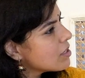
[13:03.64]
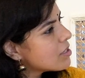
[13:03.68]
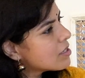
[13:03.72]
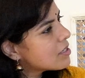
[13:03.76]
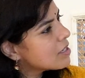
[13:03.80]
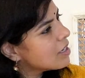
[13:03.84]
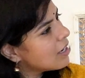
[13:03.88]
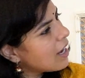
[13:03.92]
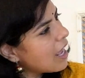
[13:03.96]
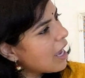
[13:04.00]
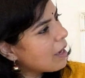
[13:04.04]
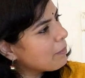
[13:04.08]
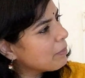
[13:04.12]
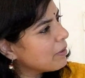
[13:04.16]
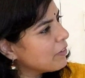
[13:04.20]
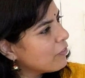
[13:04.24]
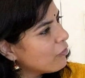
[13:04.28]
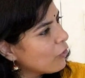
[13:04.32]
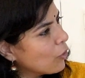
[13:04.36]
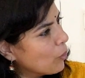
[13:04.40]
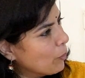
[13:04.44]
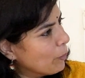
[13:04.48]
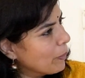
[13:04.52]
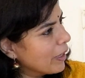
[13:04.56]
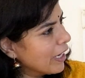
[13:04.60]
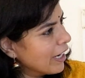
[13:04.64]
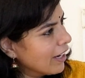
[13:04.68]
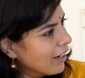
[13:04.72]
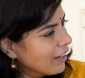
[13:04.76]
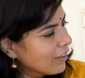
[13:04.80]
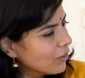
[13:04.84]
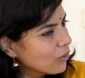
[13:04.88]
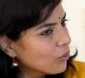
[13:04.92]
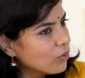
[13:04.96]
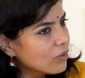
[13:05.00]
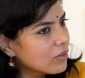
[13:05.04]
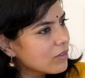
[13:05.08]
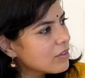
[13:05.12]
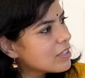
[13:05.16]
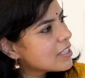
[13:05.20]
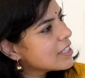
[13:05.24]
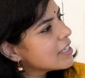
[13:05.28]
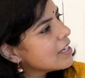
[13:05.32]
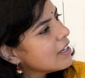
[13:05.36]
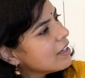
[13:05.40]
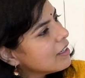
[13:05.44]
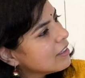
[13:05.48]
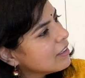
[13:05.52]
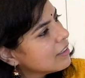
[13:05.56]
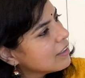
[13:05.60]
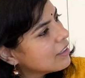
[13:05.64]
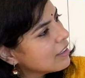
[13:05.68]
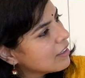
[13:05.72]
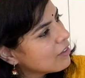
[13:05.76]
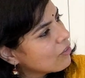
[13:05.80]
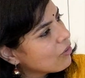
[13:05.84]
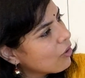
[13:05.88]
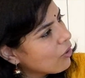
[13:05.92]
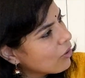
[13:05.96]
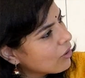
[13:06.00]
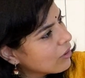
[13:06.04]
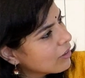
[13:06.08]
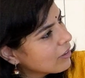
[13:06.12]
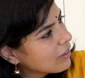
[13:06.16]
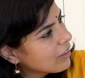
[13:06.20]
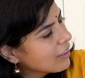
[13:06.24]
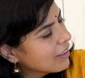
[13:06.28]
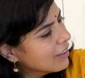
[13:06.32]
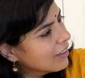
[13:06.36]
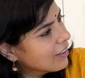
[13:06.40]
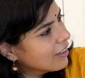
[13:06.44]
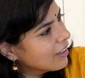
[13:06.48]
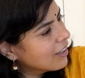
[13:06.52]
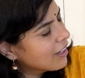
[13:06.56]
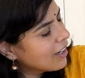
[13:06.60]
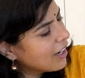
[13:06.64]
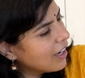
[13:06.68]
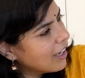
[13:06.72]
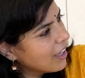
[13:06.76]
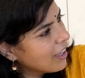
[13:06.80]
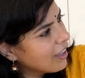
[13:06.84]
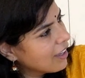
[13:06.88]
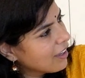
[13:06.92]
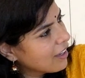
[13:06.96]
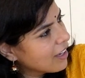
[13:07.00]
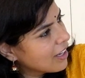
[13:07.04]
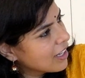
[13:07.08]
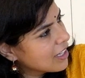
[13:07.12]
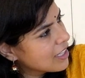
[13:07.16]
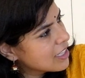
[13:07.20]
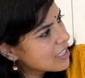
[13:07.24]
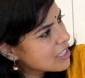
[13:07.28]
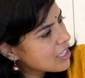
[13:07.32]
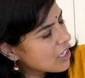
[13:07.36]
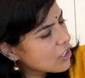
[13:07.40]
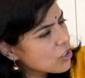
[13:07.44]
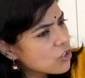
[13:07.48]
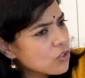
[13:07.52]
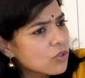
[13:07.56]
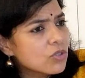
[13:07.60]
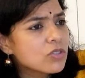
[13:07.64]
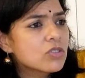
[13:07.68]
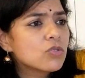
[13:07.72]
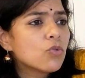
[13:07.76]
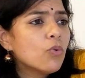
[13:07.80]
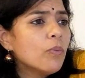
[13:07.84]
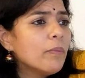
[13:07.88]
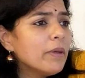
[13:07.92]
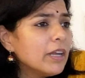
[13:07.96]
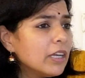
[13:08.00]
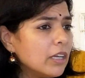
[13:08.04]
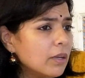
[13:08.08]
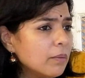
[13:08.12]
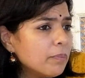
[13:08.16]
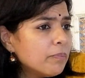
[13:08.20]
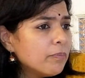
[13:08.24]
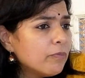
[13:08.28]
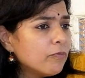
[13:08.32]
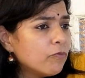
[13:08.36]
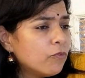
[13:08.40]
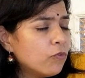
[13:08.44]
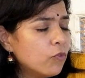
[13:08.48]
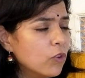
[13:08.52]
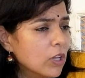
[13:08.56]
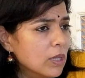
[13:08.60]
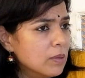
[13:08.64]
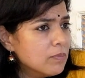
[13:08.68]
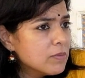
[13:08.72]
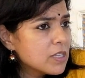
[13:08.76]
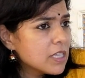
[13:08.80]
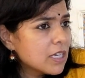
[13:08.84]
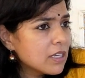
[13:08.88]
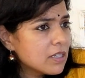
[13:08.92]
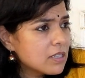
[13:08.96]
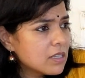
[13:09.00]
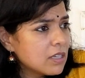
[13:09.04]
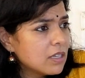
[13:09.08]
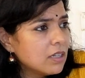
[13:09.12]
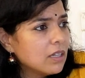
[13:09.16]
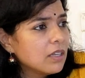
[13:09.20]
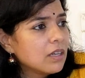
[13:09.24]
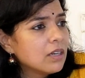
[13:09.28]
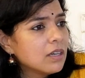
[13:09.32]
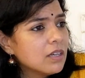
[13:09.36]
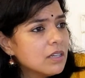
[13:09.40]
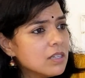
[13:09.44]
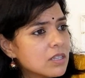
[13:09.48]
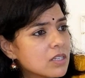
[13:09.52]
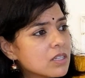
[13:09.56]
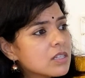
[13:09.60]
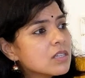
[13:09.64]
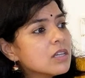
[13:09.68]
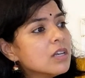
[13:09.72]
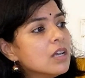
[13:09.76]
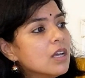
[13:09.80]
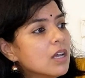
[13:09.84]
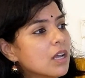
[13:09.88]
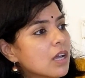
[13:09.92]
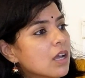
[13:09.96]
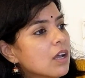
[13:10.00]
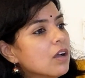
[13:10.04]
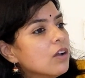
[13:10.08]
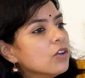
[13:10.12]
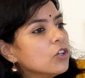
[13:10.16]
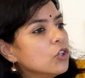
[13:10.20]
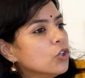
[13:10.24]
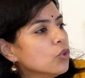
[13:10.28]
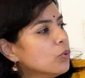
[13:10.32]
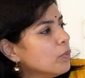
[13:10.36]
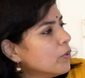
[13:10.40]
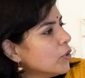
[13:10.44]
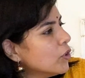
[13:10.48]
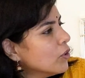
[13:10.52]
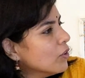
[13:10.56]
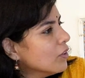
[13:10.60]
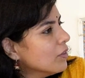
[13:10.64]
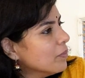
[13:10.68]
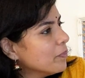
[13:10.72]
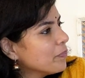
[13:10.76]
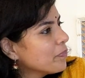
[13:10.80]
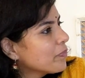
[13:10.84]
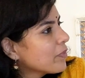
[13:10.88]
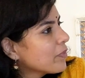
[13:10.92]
is still happy for me. I don't see anything wrong in such. Or so many films I say there is humor,